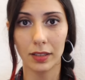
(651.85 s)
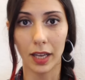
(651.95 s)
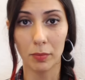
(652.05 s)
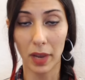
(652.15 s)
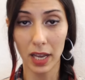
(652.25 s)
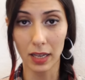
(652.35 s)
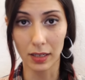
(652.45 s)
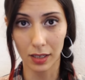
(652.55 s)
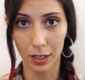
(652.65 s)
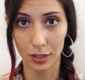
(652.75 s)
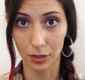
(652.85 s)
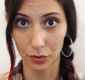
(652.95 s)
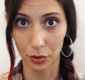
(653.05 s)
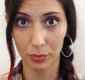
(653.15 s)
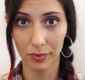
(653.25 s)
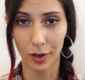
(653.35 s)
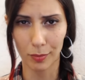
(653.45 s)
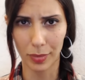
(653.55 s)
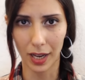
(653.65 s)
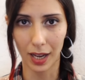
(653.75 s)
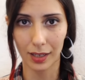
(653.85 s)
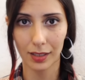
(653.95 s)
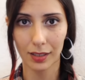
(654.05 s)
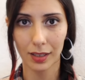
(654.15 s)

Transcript: that men as a group are bad,